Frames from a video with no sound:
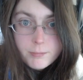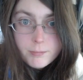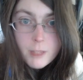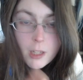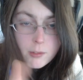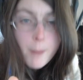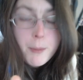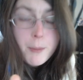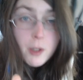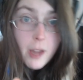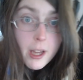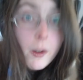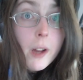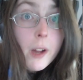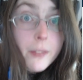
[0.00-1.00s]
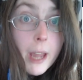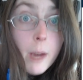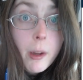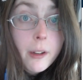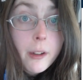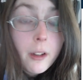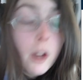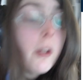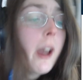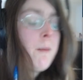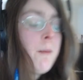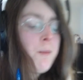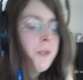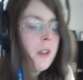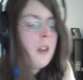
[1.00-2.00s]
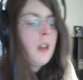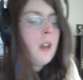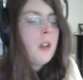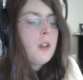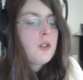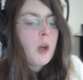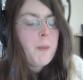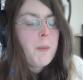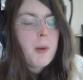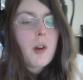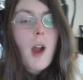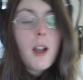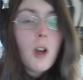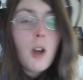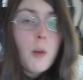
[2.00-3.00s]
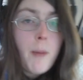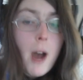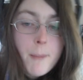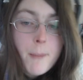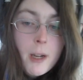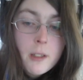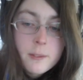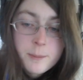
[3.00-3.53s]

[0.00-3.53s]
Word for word: Now wrap your head around that one, okay? So Barack Obama,